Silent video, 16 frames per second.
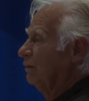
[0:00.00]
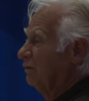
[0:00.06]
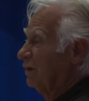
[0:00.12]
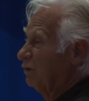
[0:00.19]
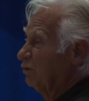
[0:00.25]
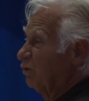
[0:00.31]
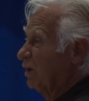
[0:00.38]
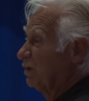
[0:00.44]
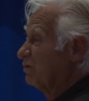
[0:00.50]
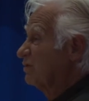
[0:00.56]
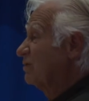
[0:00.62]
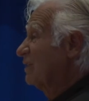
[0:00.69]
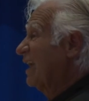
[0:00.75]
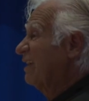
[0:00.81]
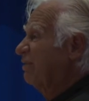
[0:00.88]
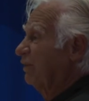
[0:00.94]
and
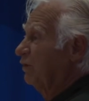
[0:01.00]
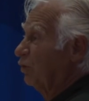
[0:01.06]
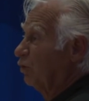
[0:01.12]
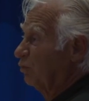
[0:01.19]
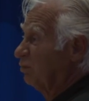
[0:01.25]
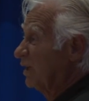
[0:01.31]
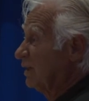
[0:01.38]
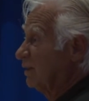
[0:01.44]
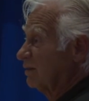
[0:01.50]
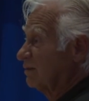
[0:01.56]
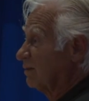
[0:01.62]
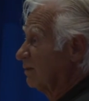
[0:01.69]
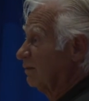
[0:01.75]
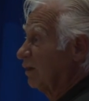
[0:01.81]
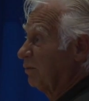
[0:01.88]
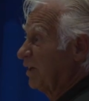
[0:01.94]
grows ethanol because
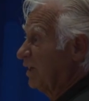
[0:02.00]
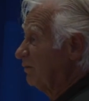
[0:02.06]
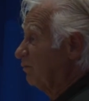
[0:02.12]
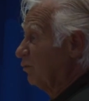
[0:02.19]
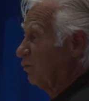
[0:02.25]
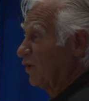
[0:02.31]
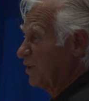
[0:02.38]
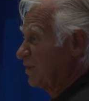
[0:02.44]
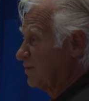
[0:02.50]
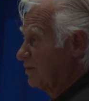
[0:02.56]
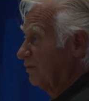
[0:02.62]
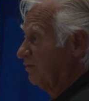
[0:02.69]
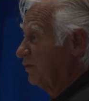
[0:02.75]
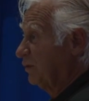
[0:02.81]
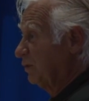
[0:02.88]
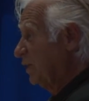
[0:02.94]
nobody even wants
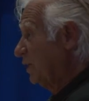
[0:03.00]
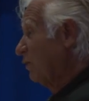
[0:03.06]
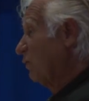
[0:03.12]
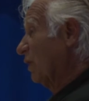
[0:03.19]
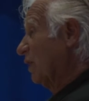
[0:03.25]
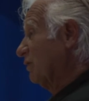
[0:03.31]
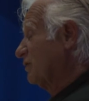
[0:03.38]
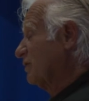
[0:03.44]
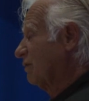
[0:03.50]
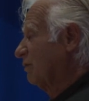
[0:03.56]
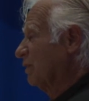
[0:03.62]
the food he grows,